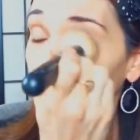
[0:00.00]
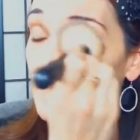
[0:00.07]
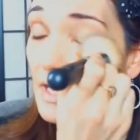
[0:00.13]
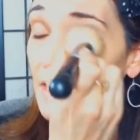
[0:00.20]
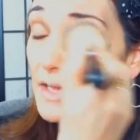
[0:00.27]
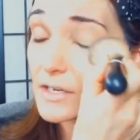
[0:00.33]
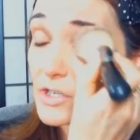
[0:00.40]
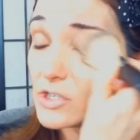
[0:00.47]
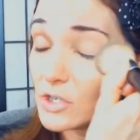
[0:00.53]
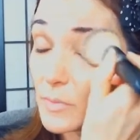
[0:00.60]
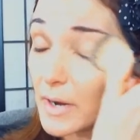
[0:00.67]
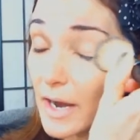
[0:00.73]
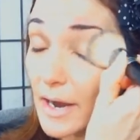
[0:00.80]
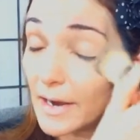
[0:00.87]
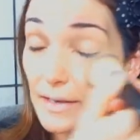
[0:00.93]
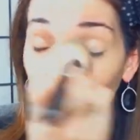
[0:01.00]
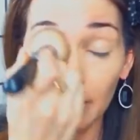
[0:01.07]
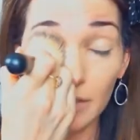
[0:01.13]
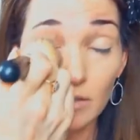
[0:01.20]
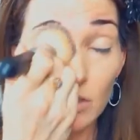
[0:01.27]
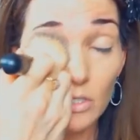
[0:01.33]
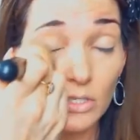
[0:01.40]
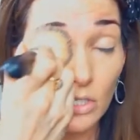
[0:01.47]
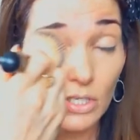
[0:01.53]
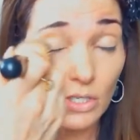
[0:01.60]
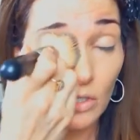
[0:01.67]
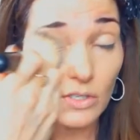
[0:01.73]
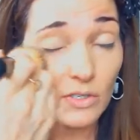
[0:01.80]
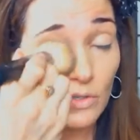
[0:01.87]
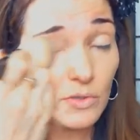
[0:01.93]
I like to do my eyelids
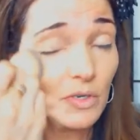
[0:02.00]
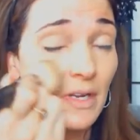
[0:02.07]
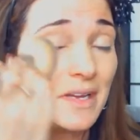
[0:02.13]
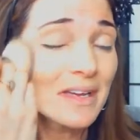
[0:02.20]
too.